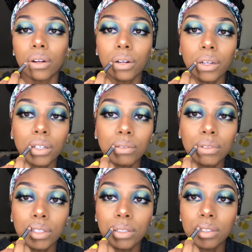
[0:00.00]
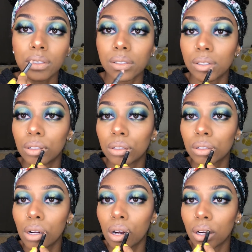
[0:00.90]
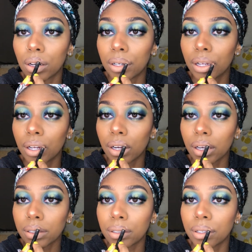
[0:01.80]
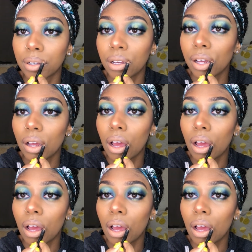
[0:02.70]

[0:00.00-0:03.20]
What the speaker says: Alright, Yasmin, just disregard your actual lip.